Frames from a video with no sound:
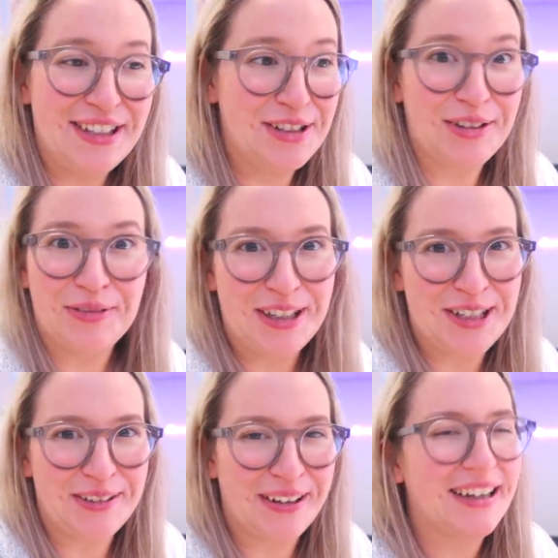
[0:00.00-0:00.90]
and you don't know what you're
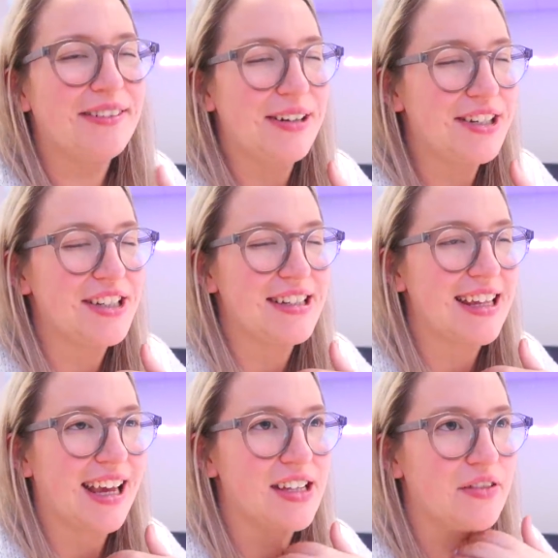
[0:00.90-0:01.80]
doing, which is
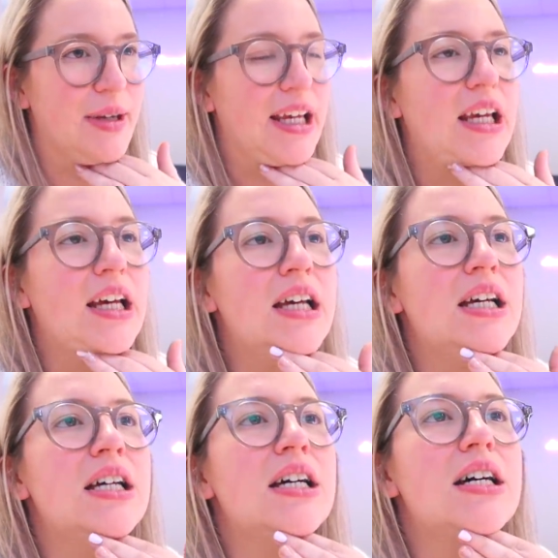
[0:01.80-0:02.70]
the case for me,
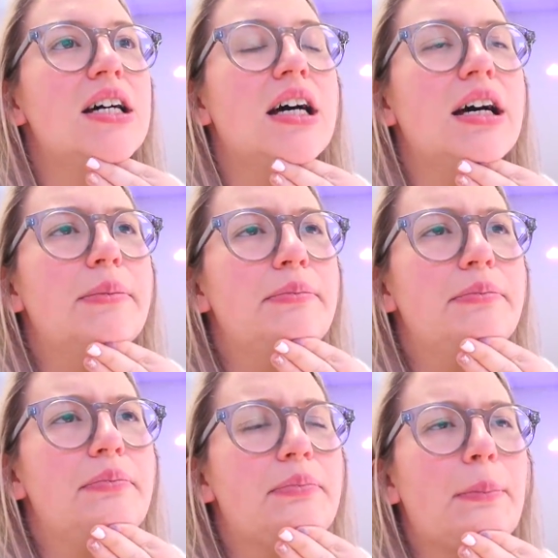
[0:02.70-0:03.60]

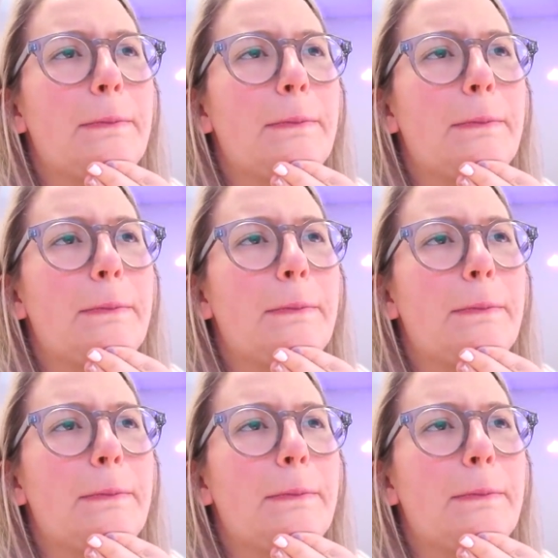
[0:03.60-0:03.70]
um,